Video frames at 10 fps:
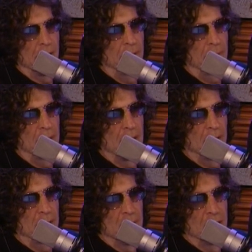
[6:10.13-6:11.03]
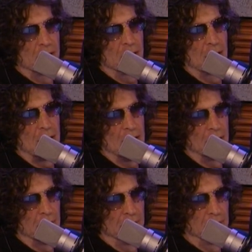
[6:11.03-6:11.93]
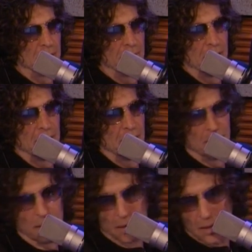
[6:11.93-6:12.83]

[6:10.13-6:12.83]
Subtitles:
Eric the Midget's caregiver, defending Eric.